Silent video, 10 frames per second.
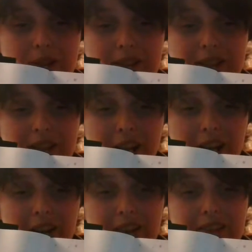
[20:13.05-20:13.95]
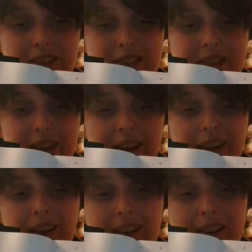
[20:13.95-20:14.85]
out the stars
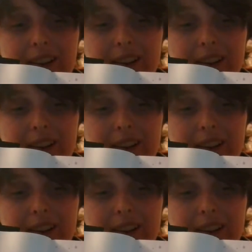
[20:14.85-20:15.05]
there.